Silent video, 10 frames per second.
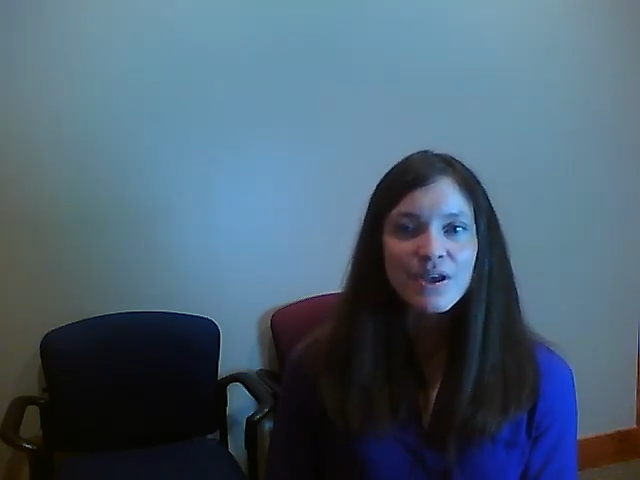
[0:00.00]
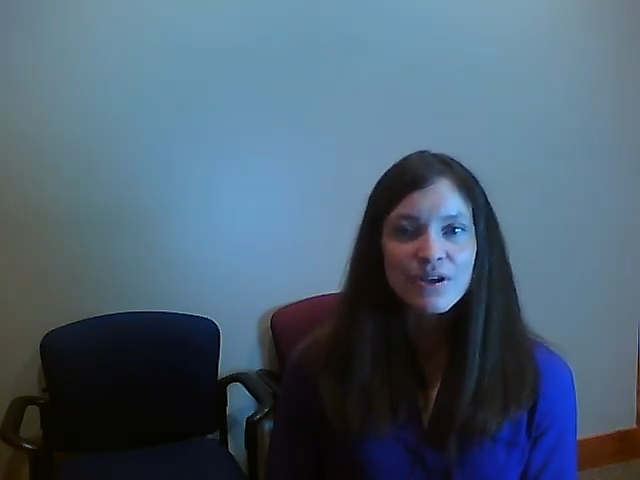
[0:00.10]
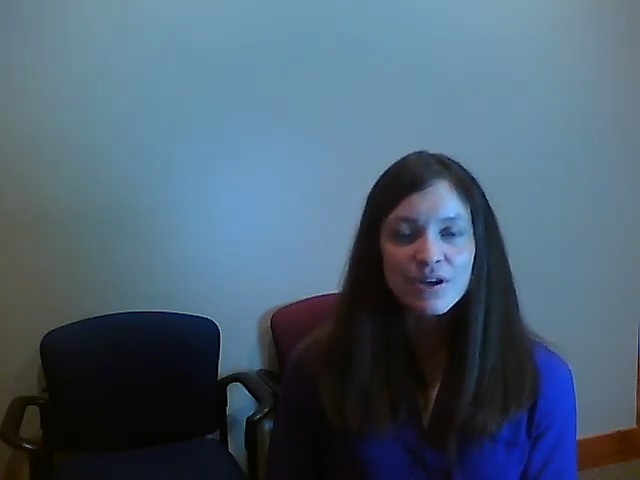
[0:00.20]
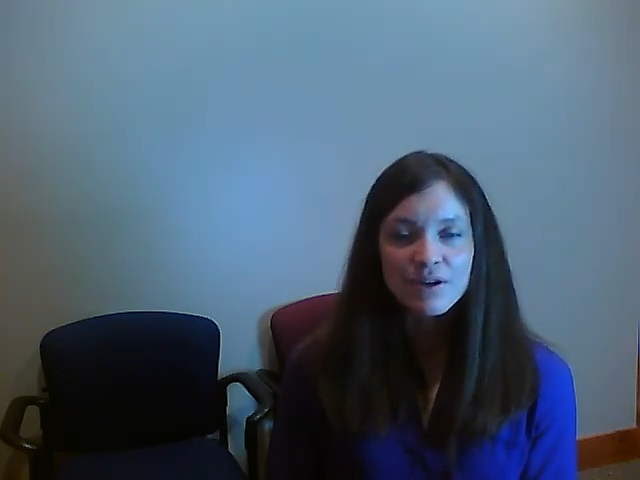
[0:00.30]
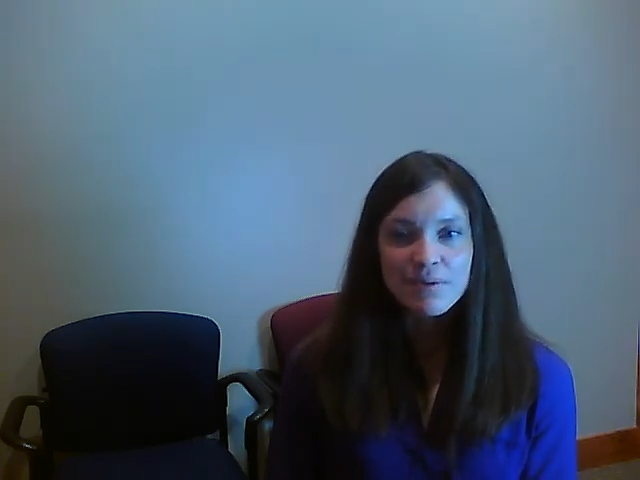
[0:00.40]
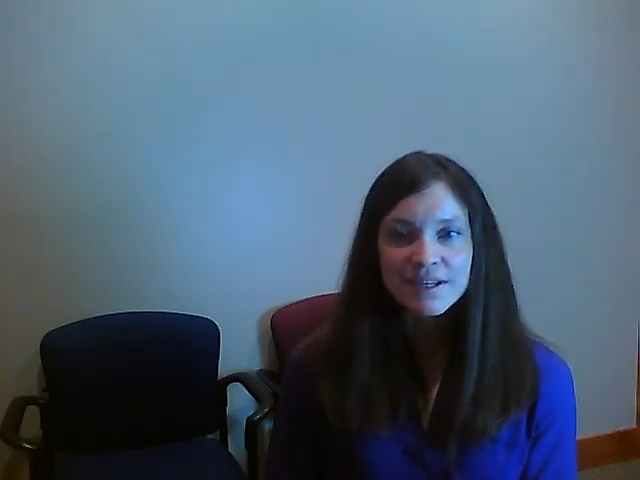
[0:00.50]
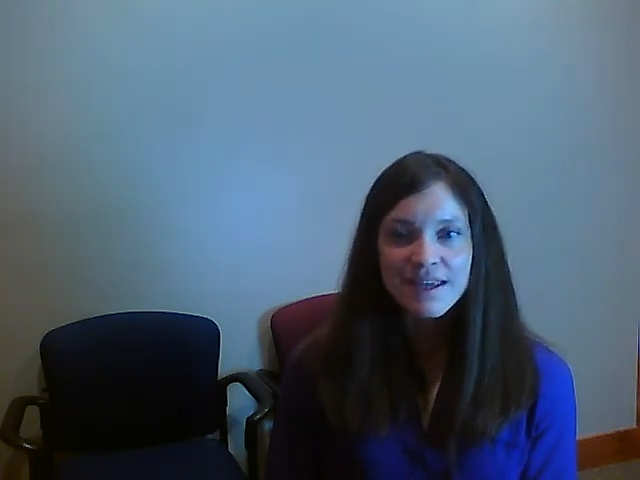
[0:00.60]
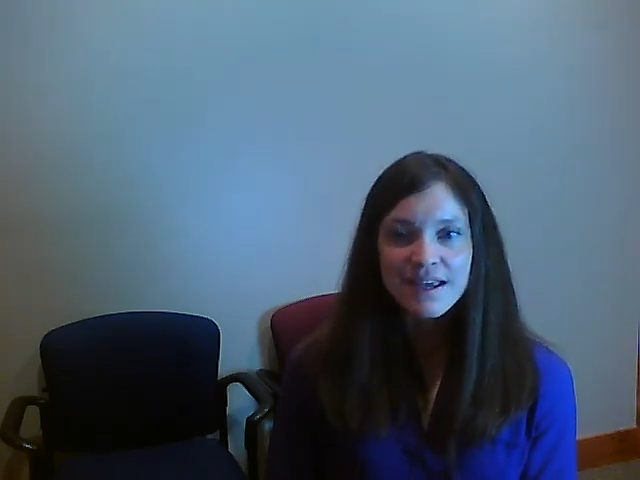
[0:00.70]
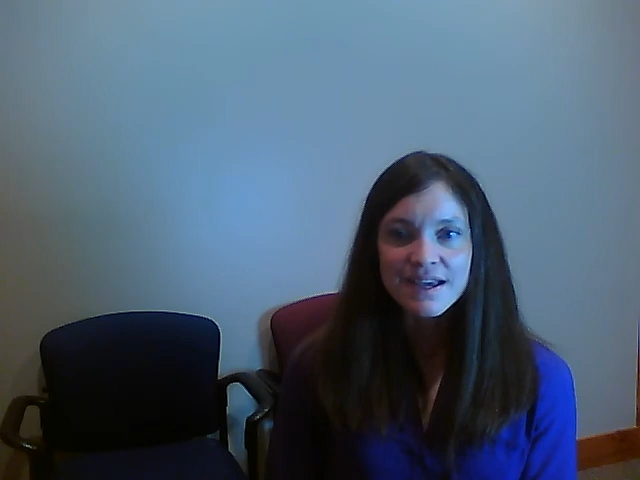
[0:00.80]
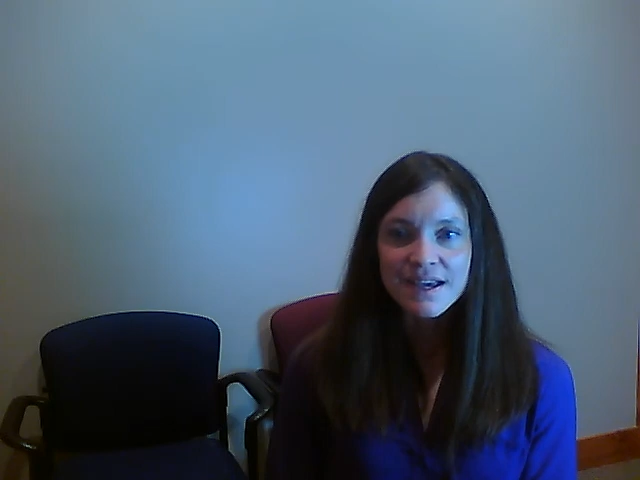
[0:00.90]
you need to be
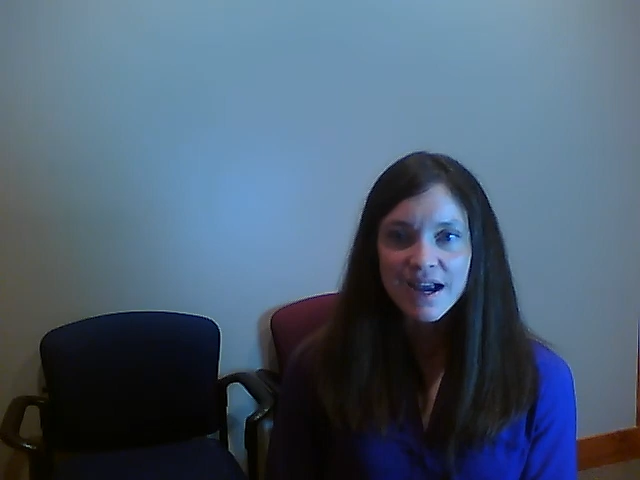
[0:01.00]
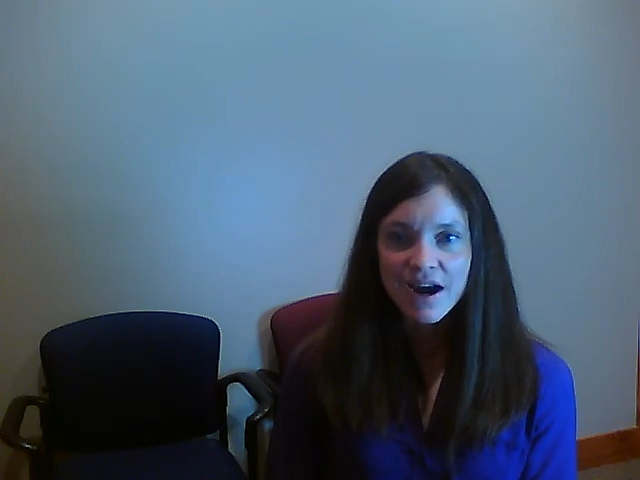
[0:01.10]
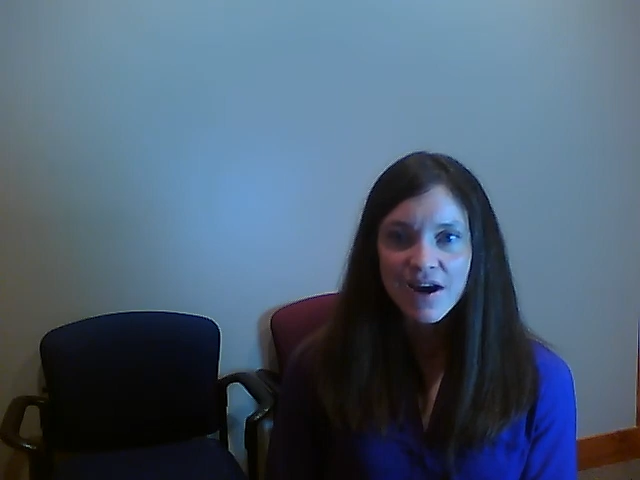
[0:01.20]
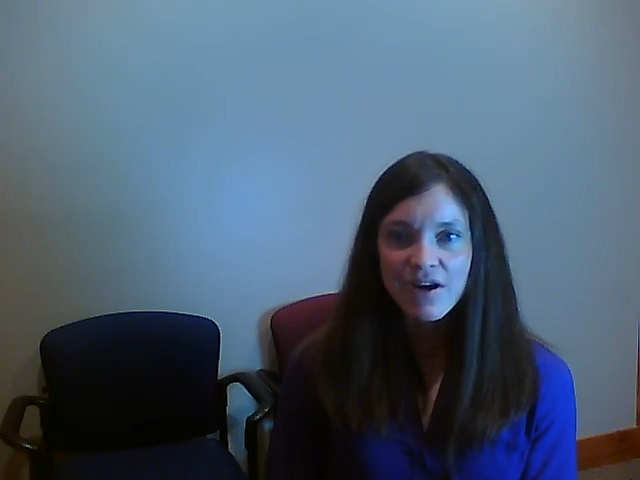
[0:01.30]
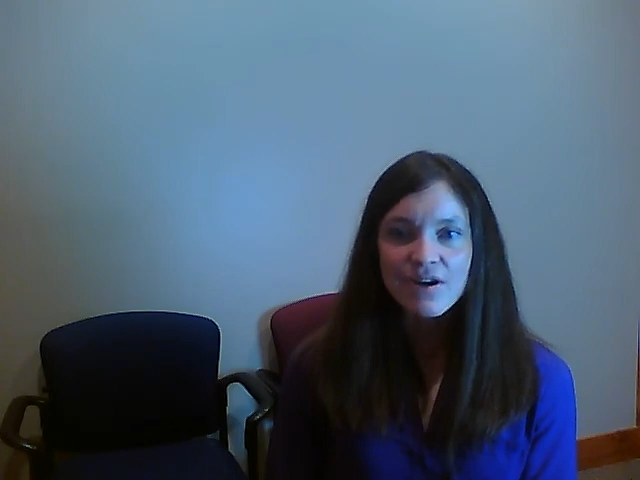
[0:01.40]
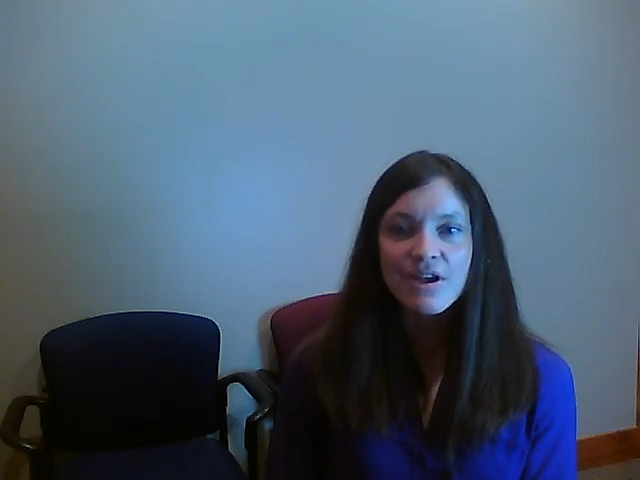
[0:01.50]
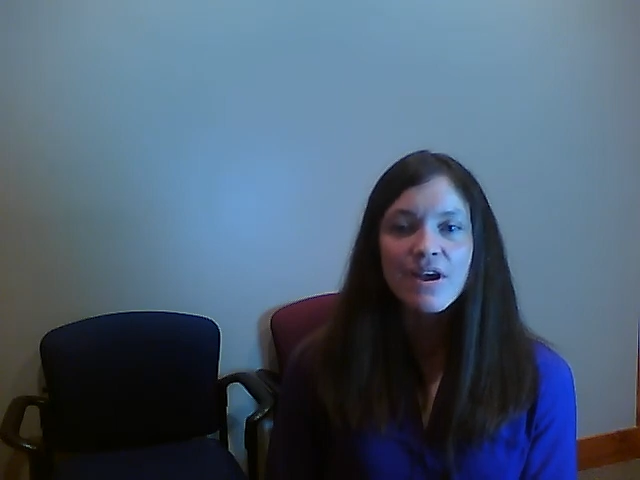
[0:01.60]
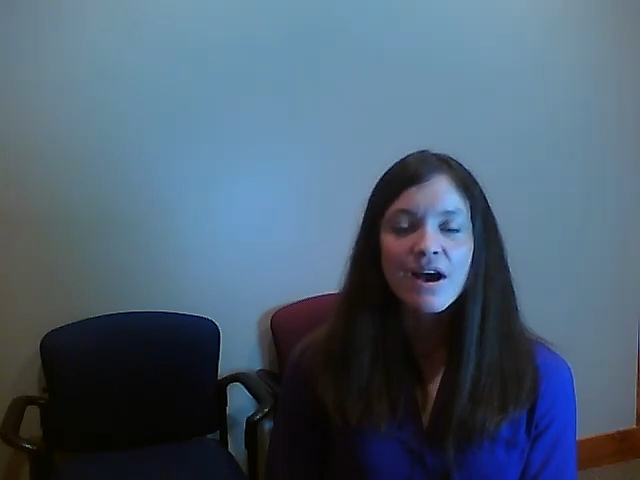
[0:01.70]
taking care